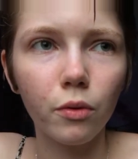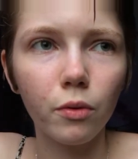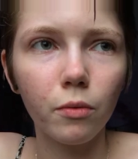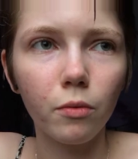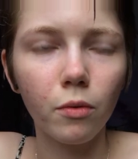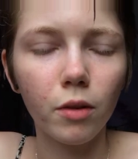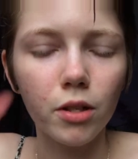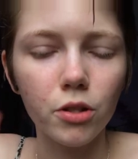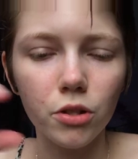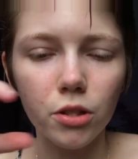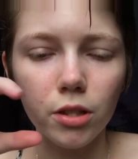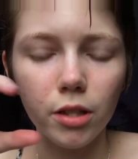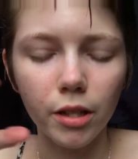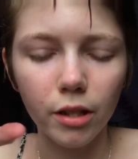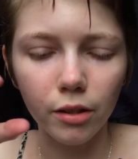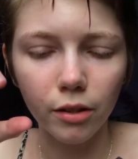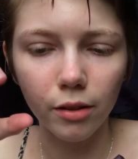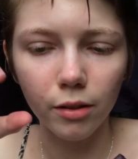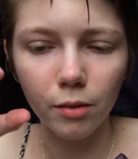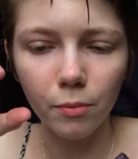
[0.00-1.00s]
One is just like
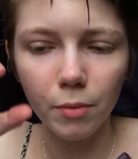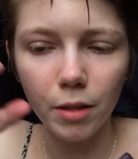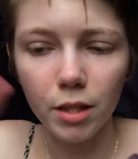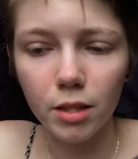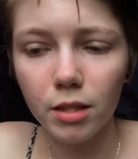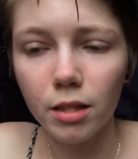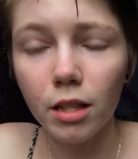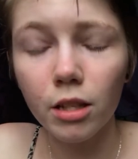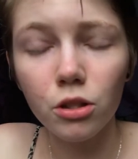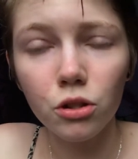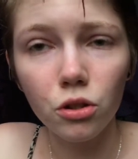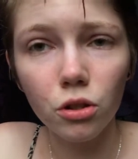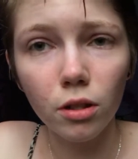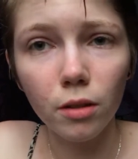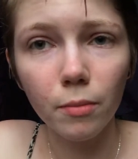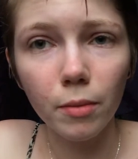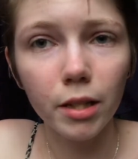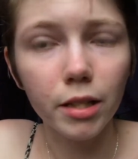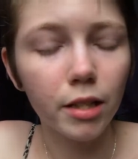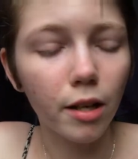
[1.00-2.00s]
a little piece that should
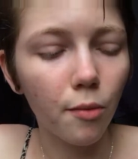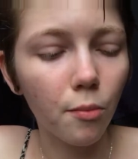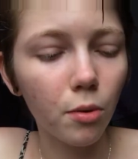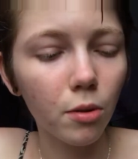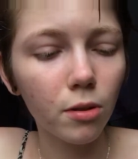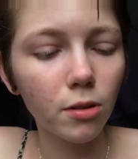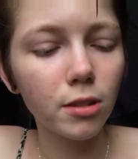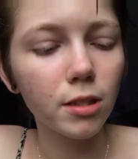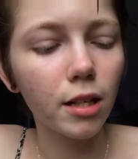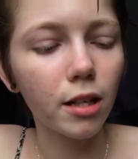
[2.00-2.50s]
have been tumbled,